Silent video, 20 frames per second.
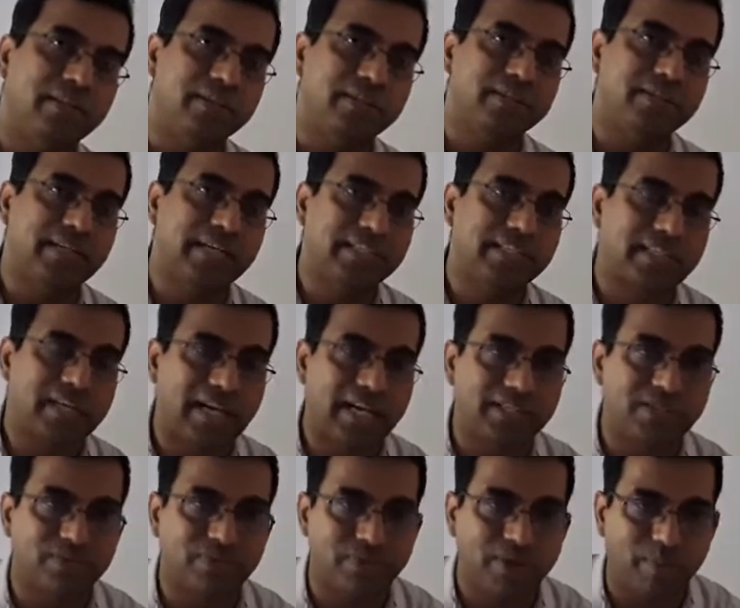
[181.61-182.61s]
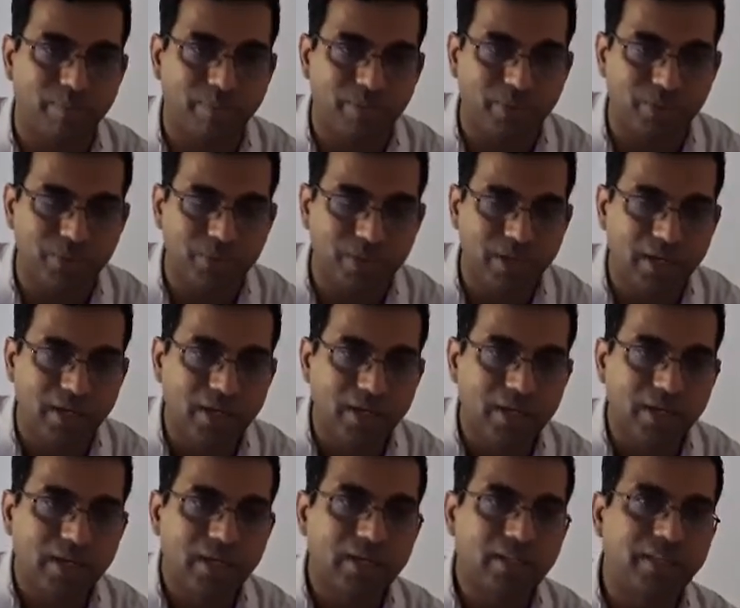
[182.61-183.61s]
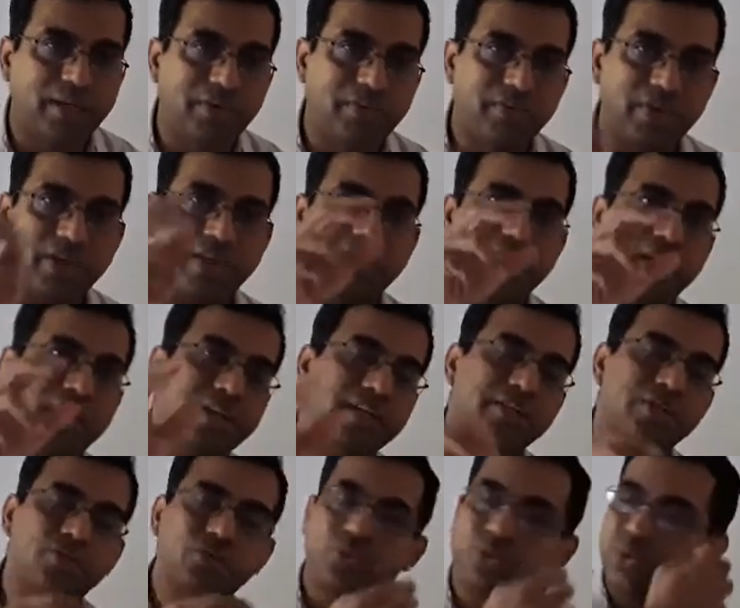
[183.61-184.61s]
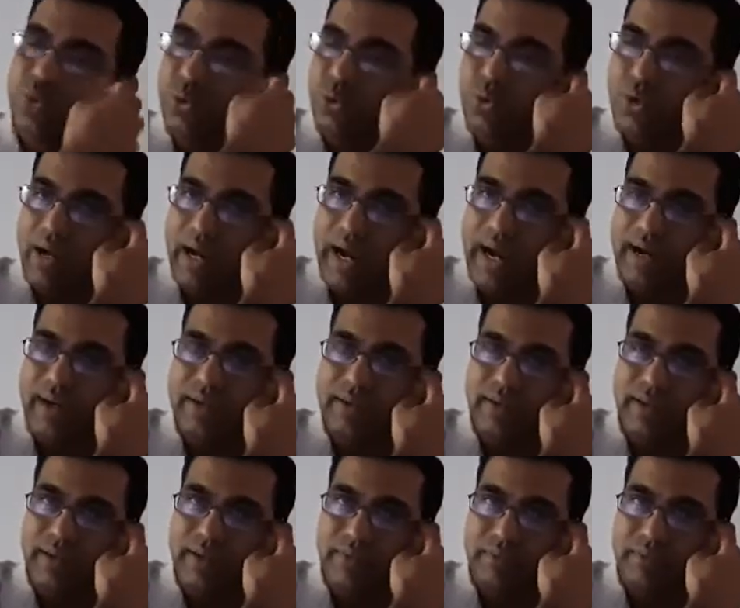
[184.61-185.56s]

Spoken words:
the next class of compound. The trick there is to add